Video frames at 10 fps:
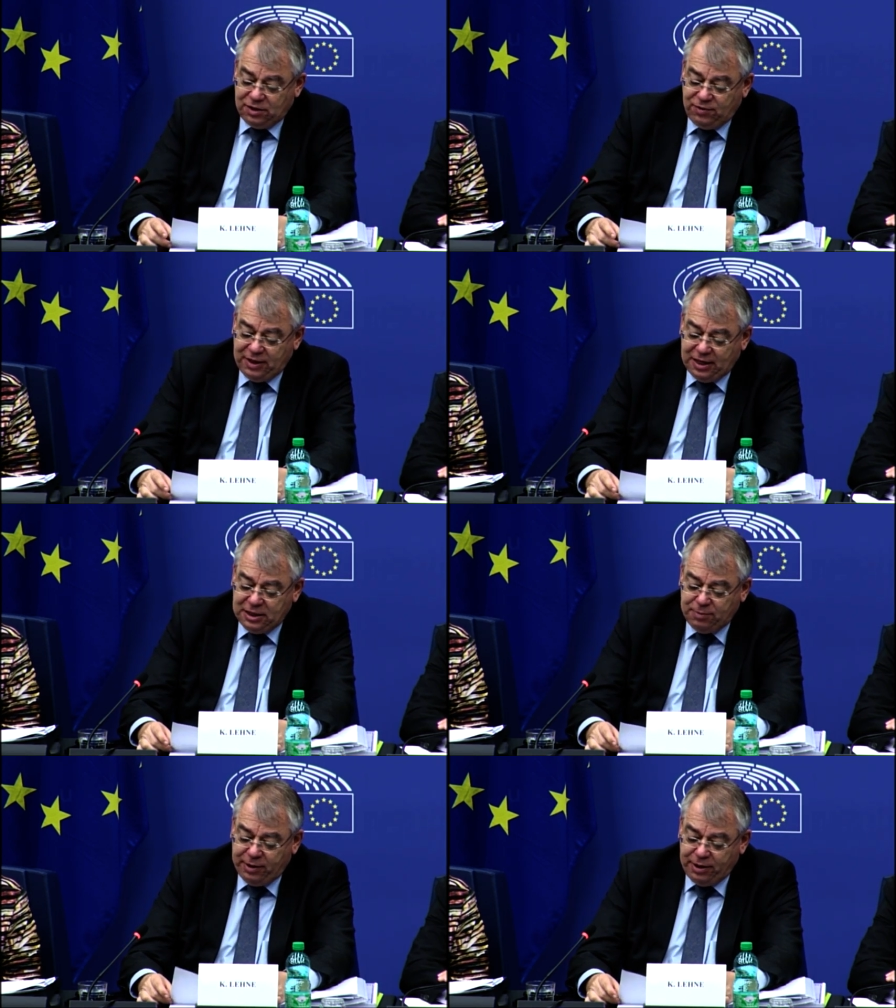This
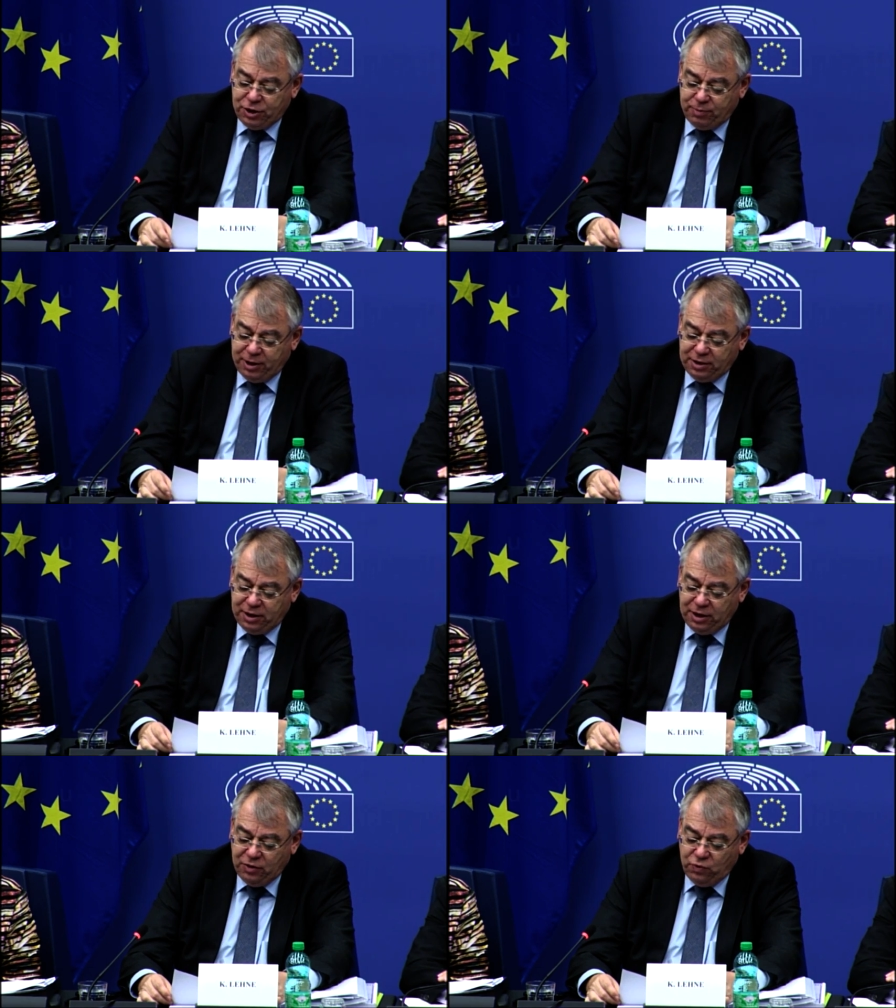
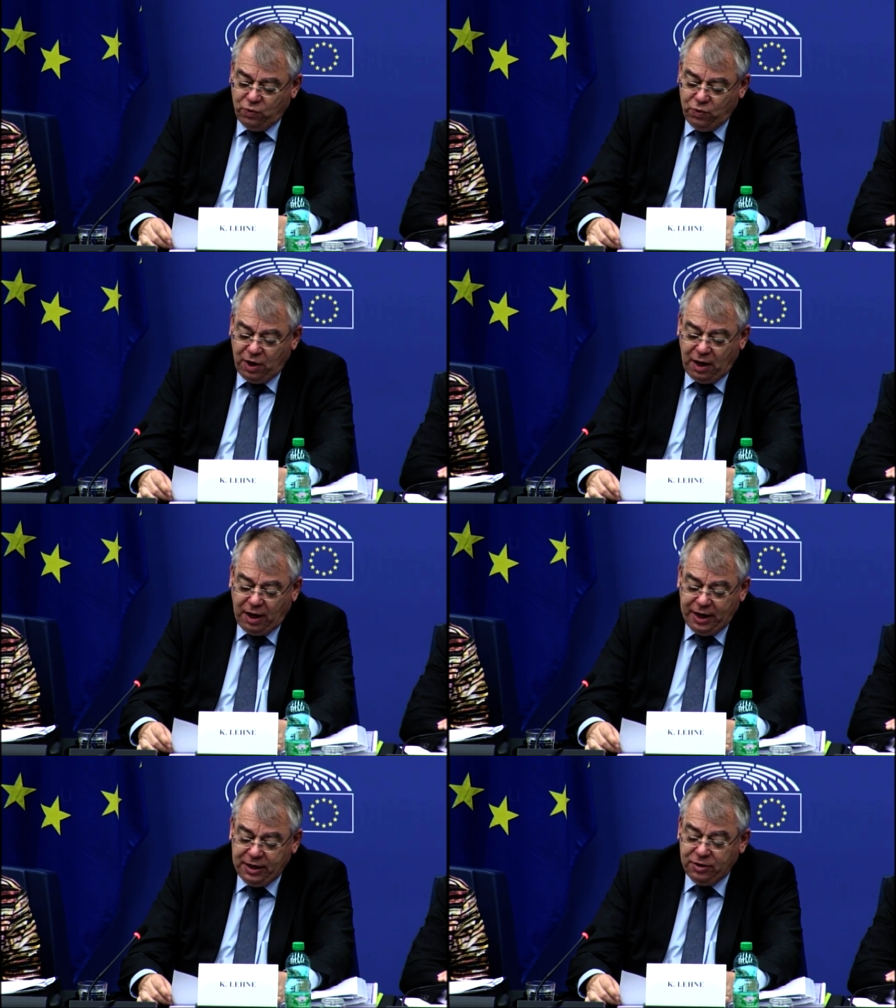shows that
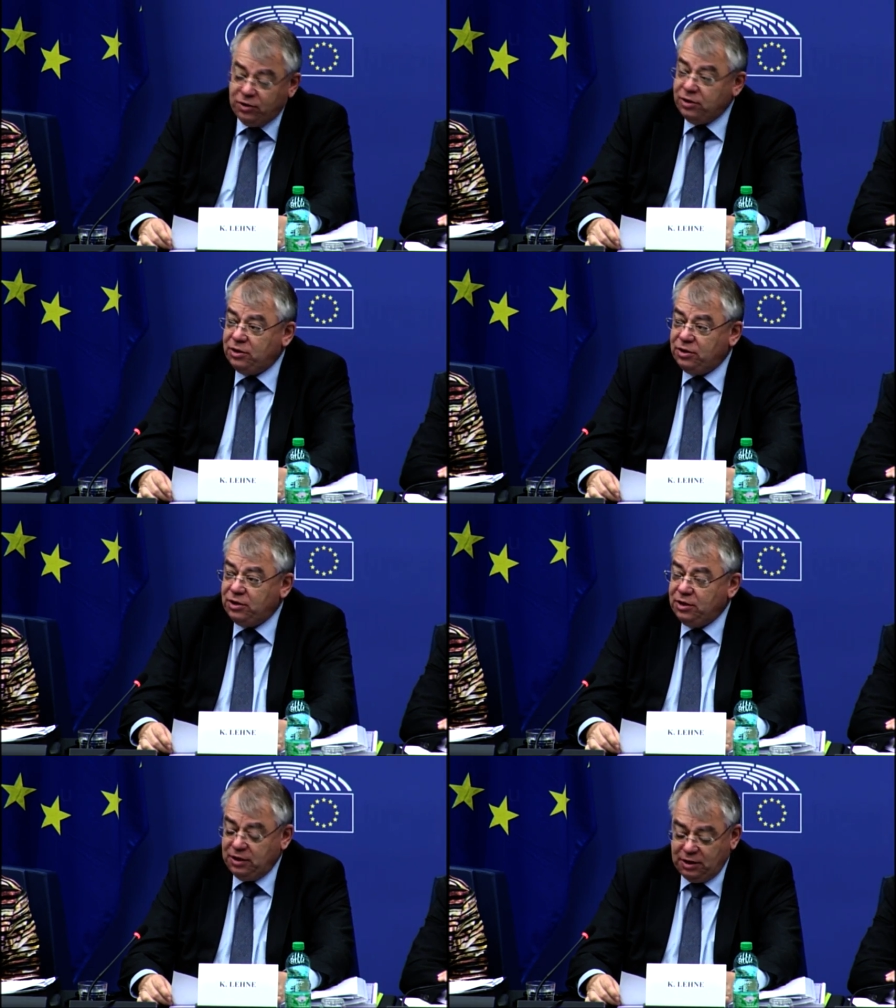the financial
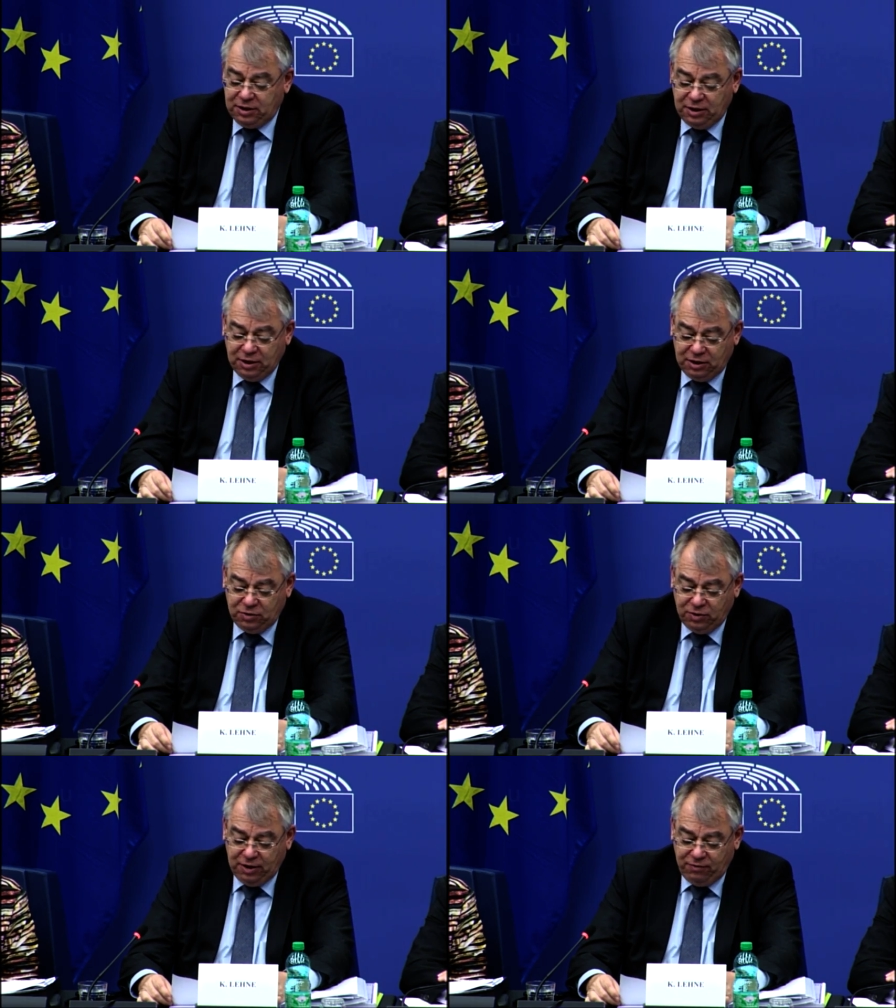management of the E
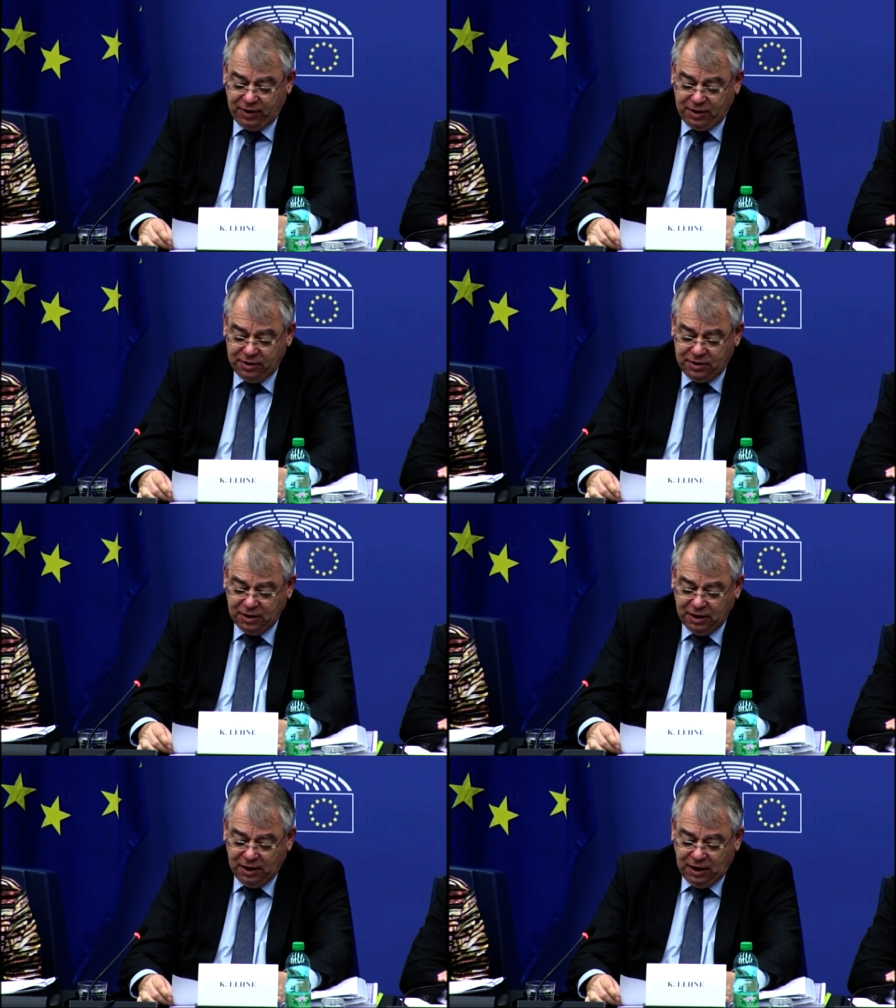U is
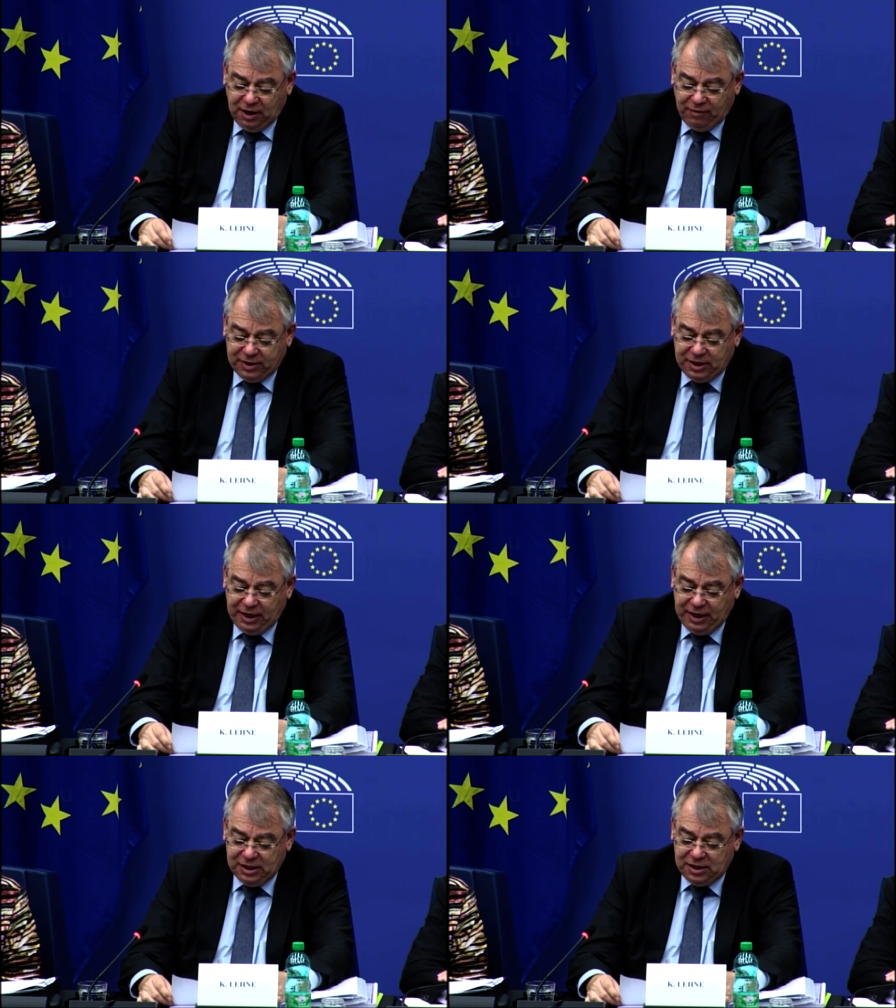definitely moving in the
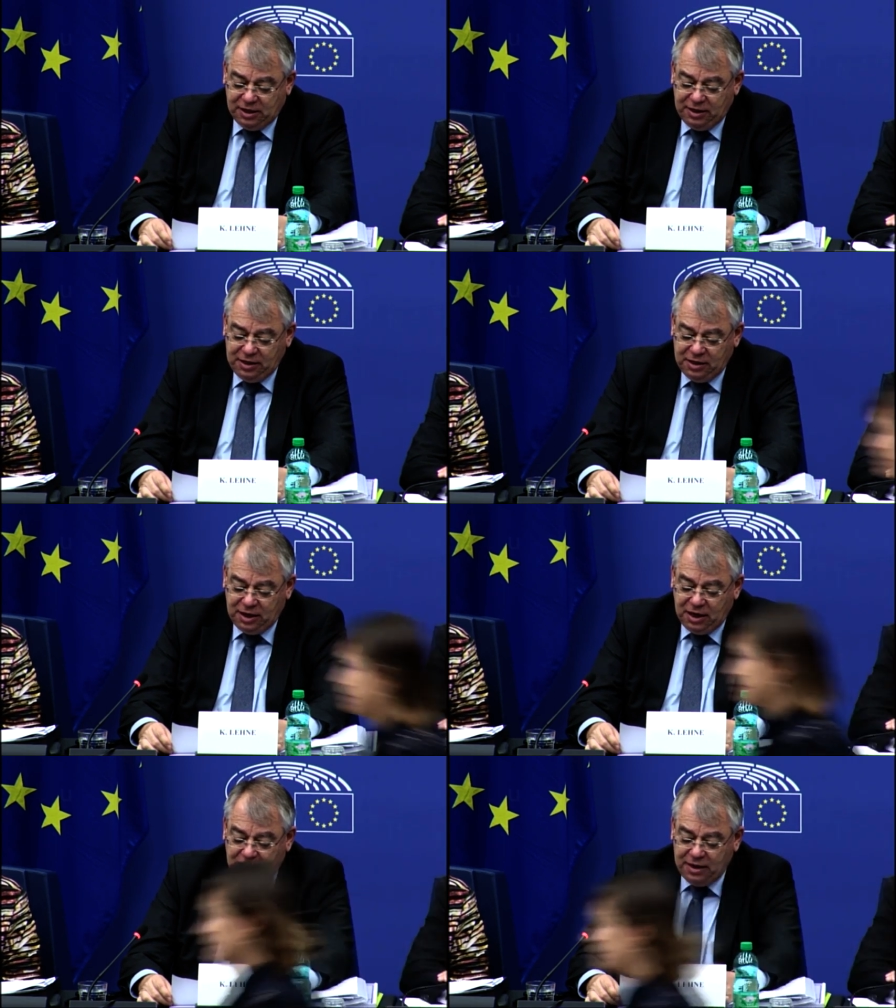right direction,
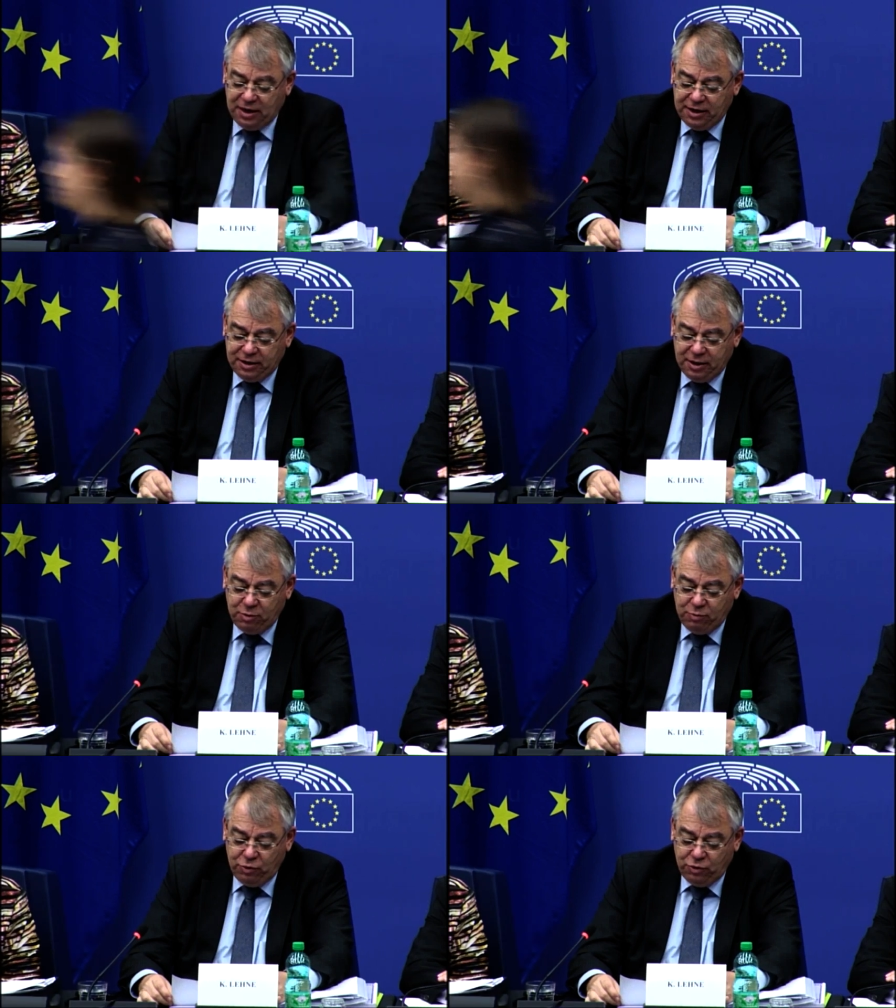
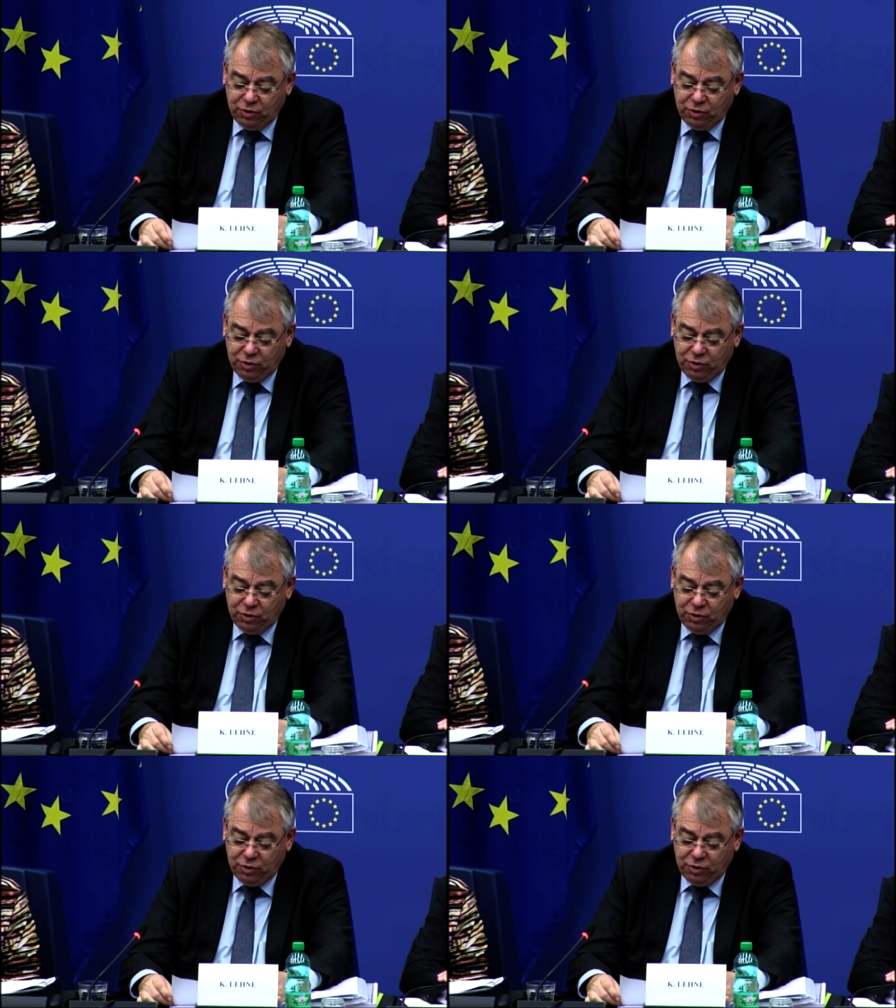and